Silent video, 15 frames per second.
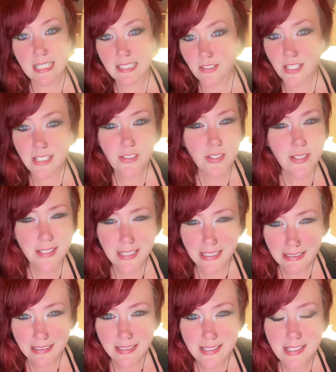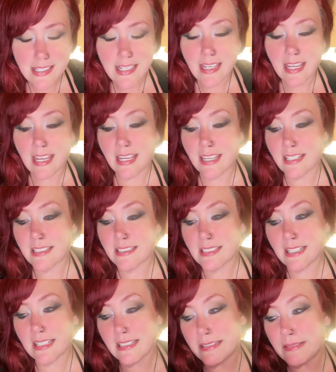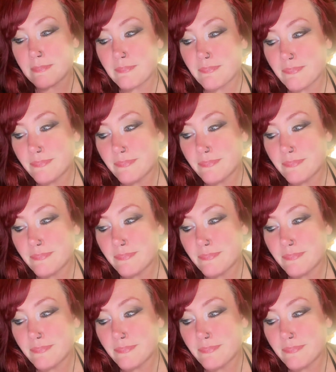Like, it just is. And